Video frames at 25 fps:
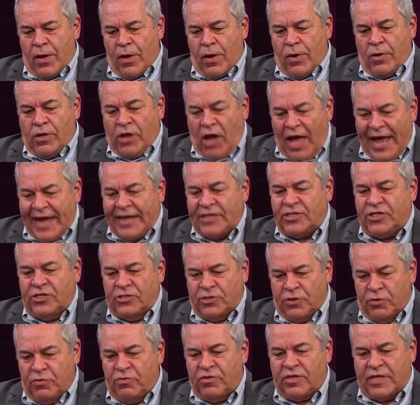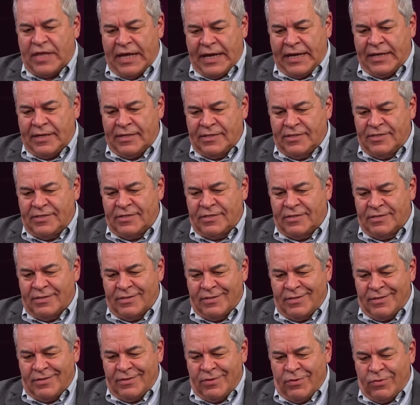like to do things
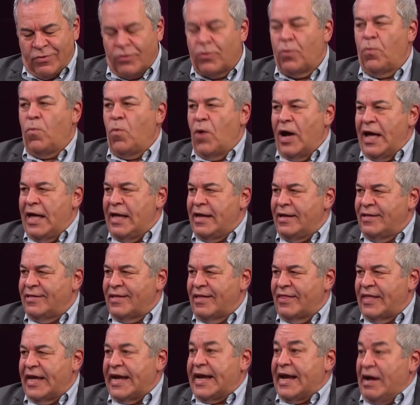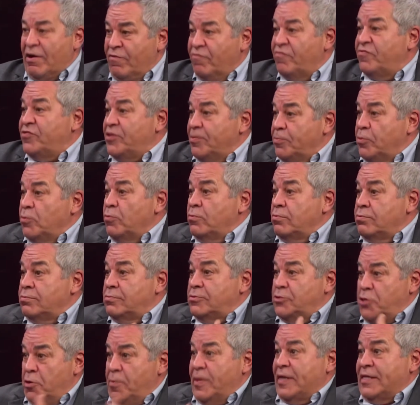the way that they're comfortable
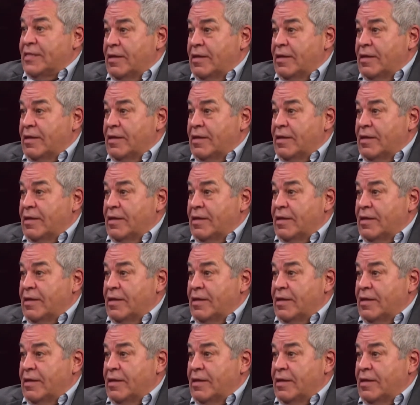doing